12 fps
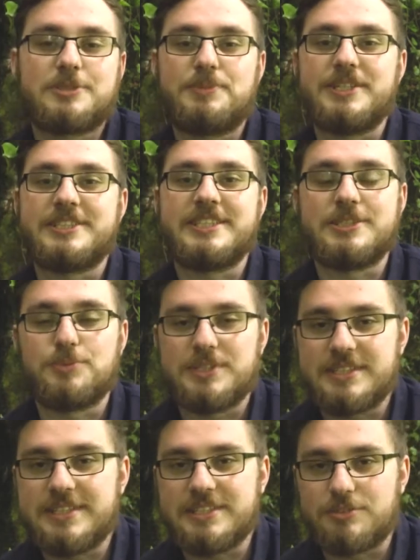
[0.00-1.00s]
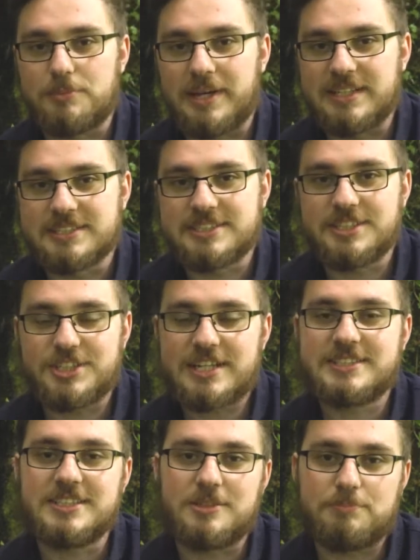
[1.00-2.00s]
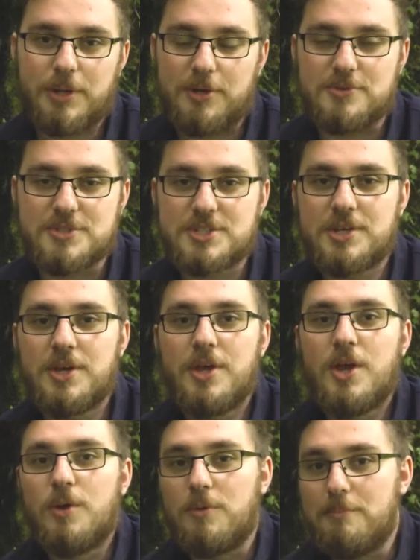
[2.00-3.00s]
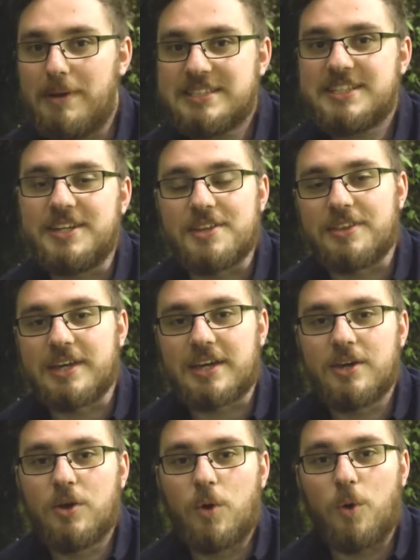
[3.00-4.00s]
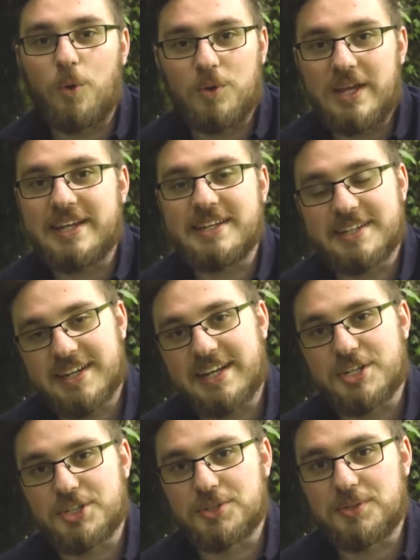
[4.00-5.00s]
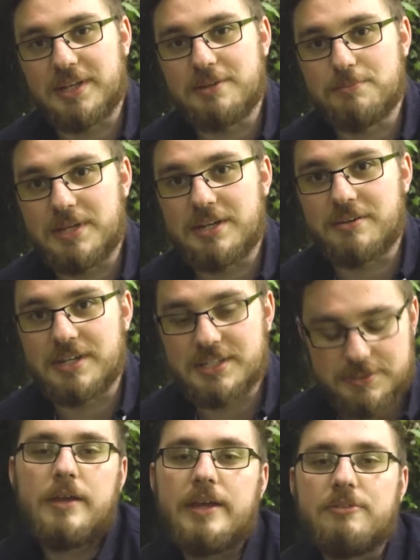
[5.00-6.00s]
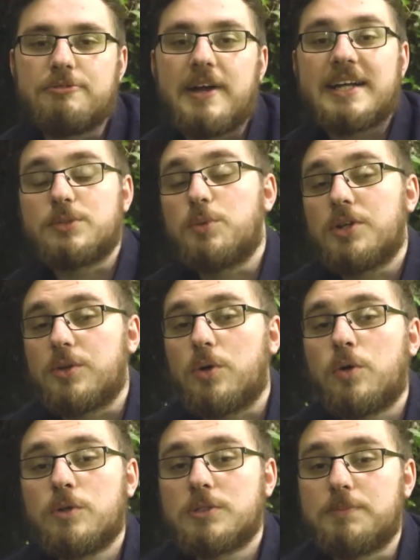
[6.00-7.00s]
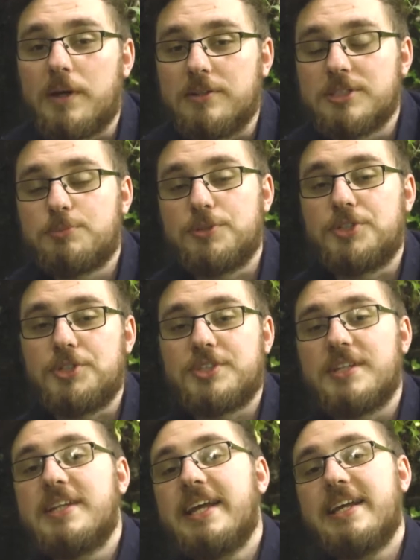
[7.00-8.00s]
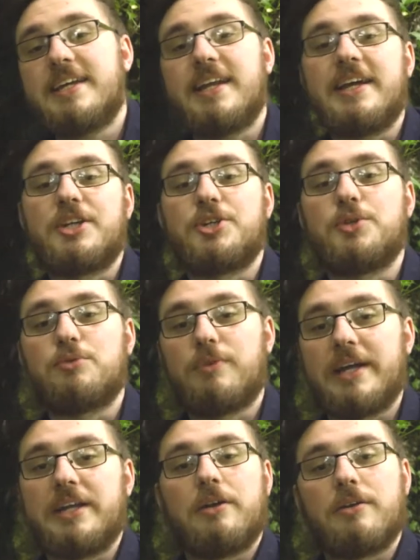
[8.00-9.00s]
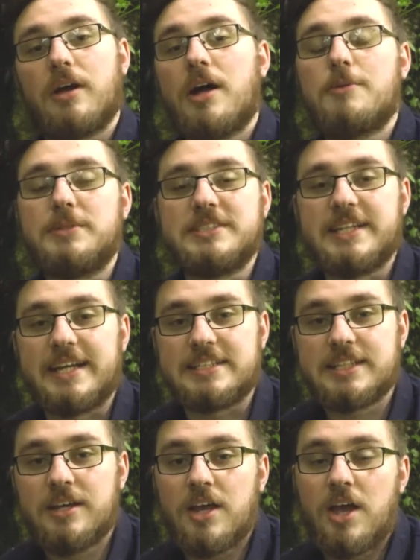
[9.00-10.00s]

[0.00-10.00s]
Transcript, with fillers: species within these remains suggests that the bones were Mesolithic or late glacial in period. In fact, one of the horse bones produced a late glacial radiocarbon date